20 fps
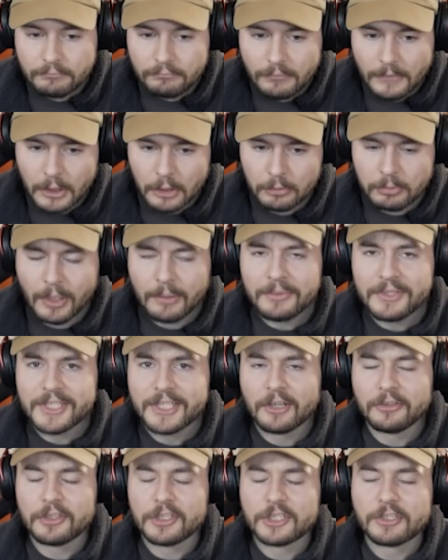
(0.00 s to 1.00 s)
You'll probably
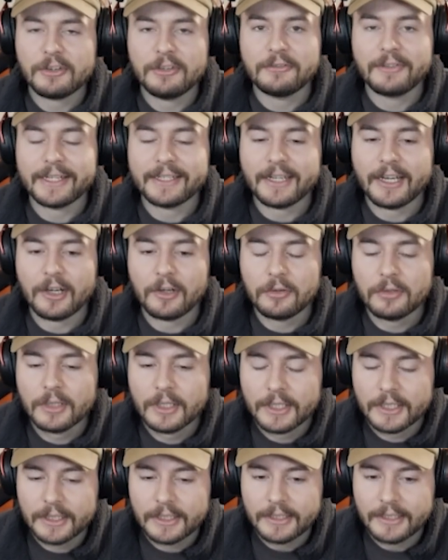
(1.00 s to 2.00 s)
see on the screen right now
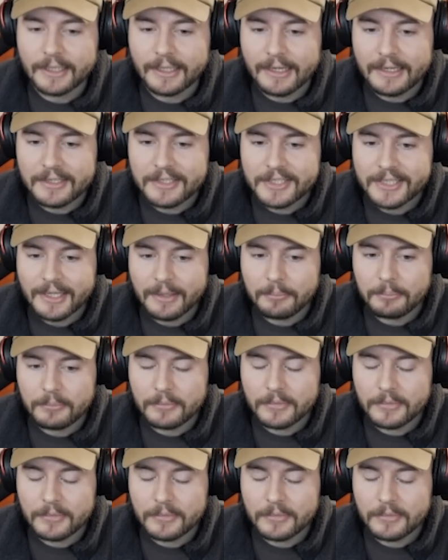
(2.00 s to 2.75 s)
some